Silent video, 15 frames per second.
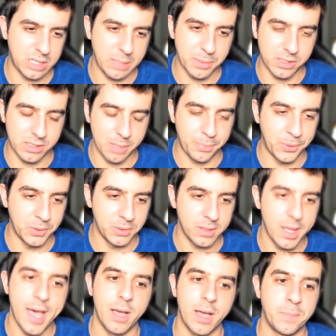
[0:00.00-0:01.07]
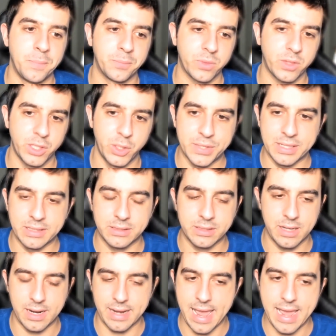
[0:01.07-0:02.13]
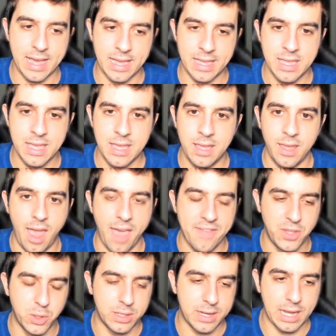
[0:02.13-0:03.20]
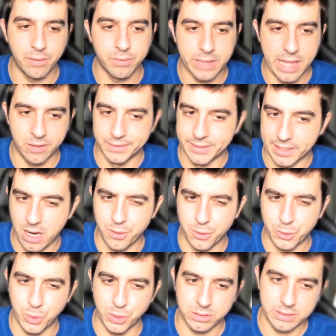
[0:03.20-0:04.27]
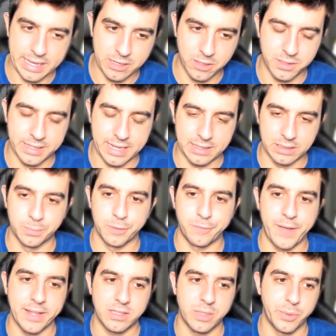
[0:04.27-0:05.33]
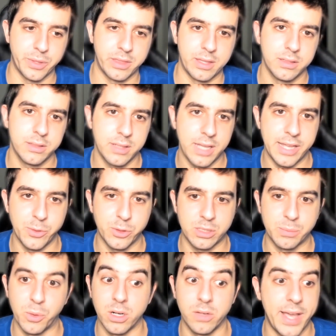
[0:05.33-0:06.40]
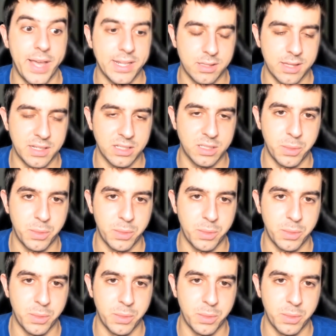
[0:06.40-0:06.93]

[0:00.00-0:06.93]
it simple. Use instantly.ai, and then you can kind of layer in like other tools later to get a little bit fancy with it and do some more advanced things.